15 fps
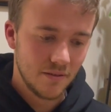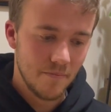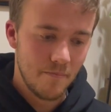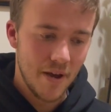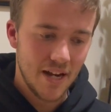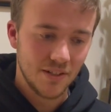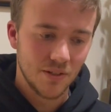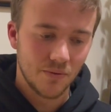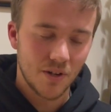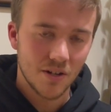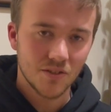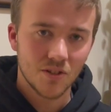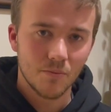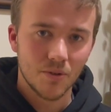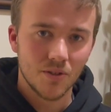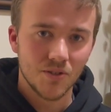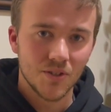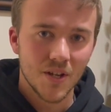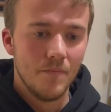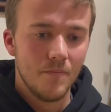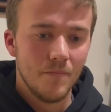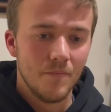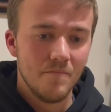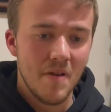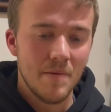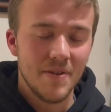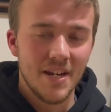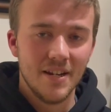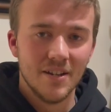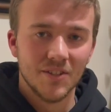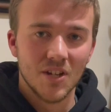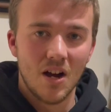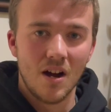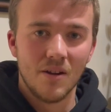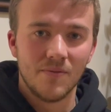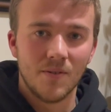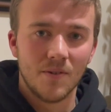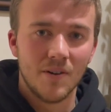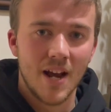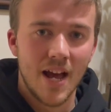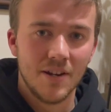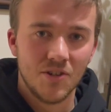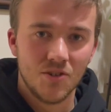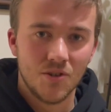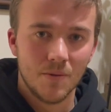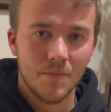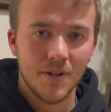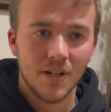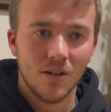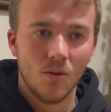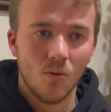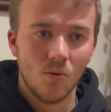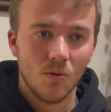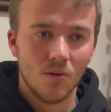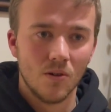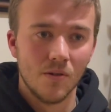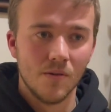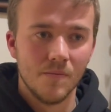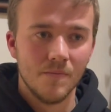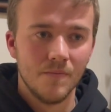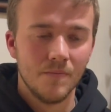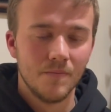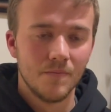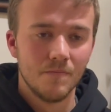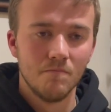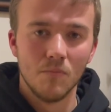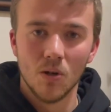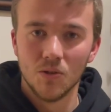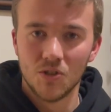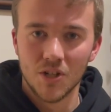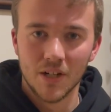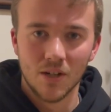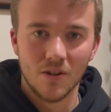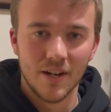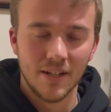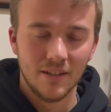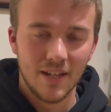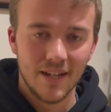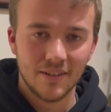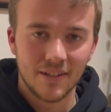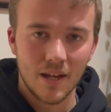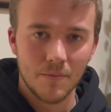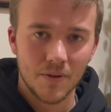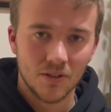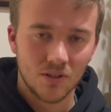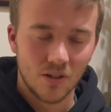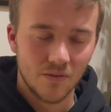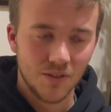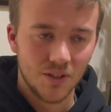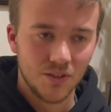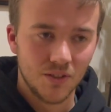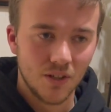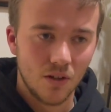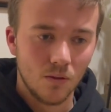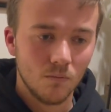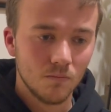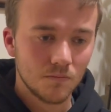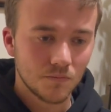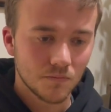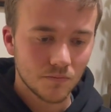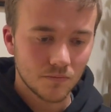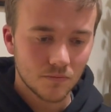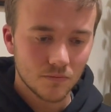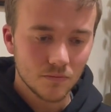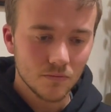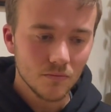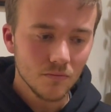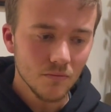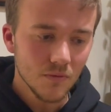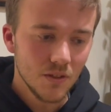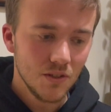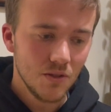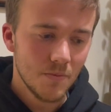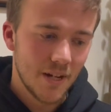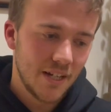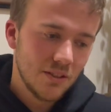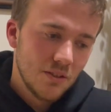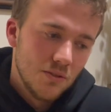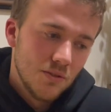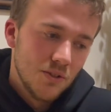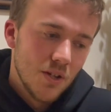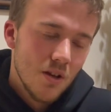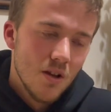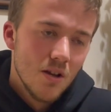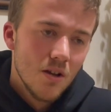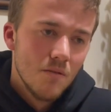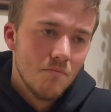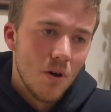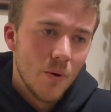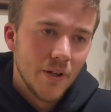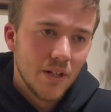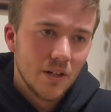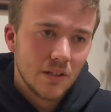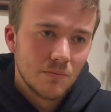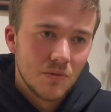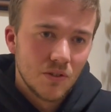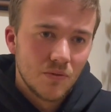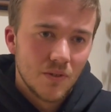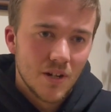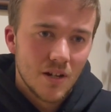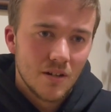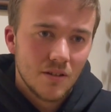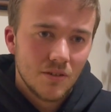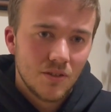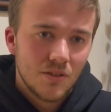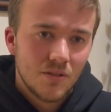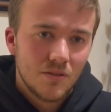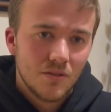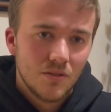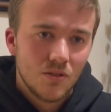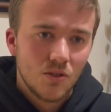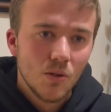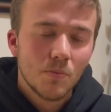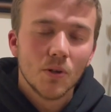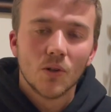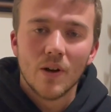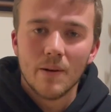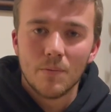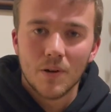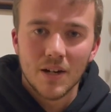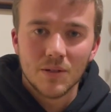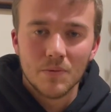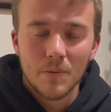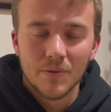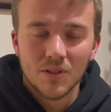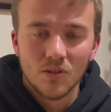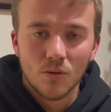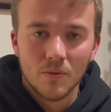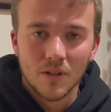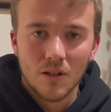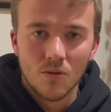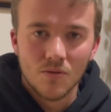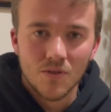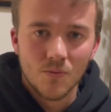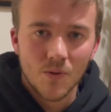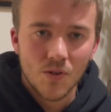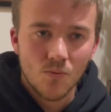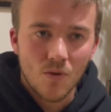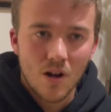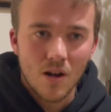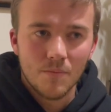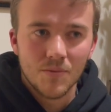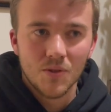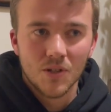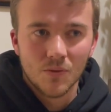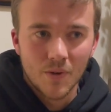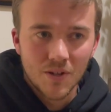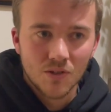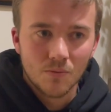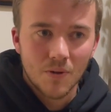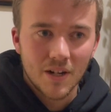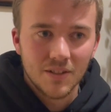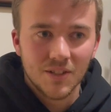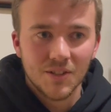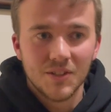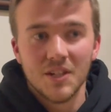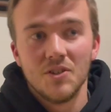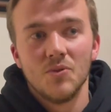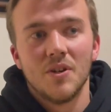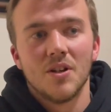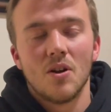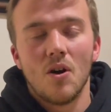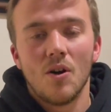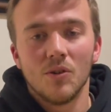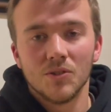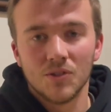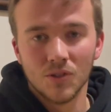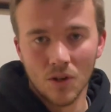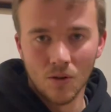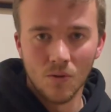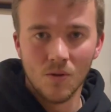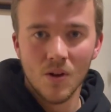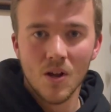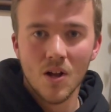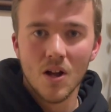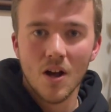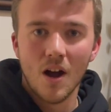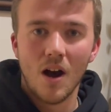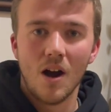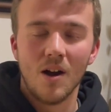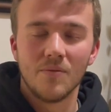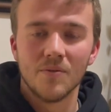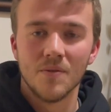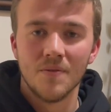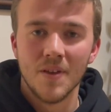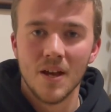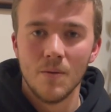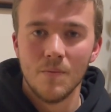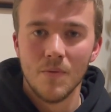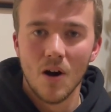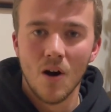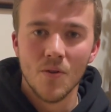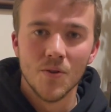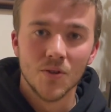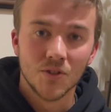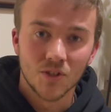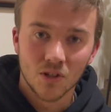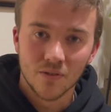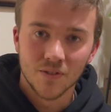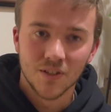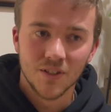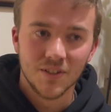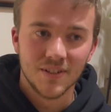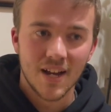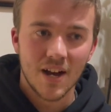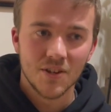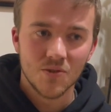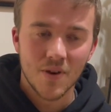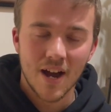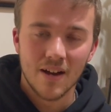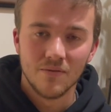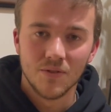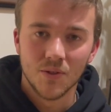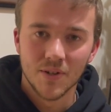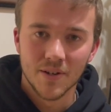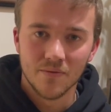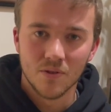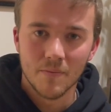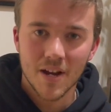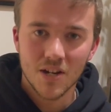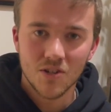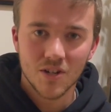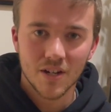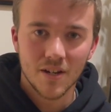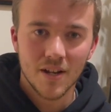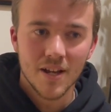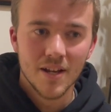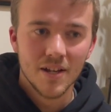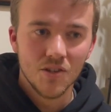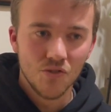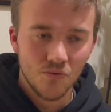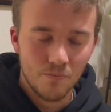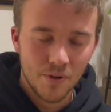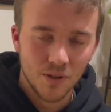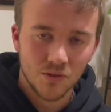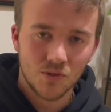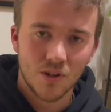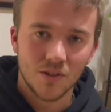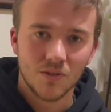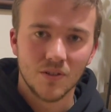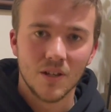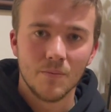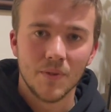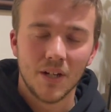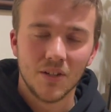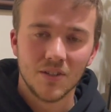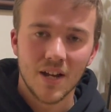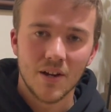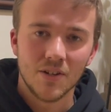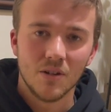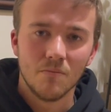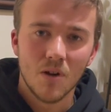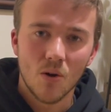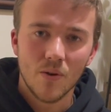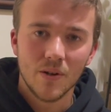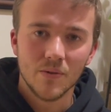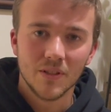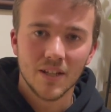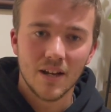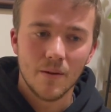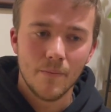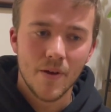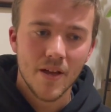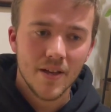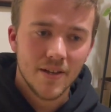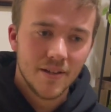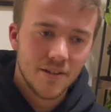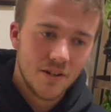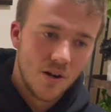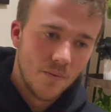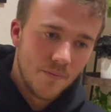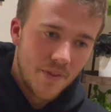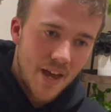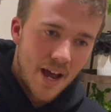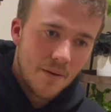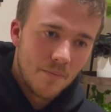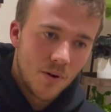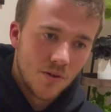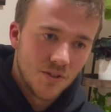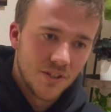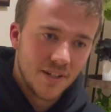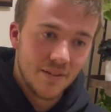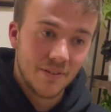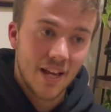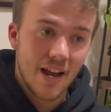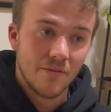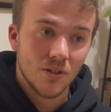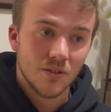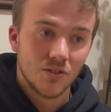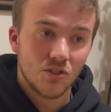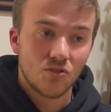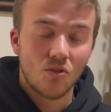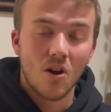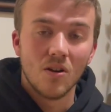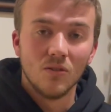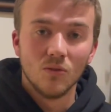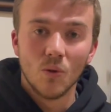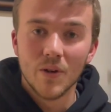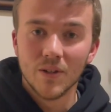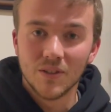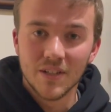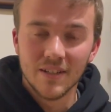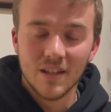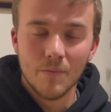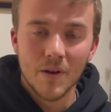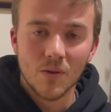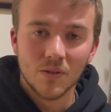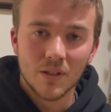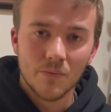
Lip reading: base of customers, maybe he doesn't offer hedge trimming or mulching or any landscaping services. So you might get those mowing customers for not a super great price. Maybe it's a little bit lower than what you want, but you can raise their prices and you can also offer them other services. Now you have their information, you've built trust with them because now you're mowing with them. That person, if they have a strong loyalty, they've been with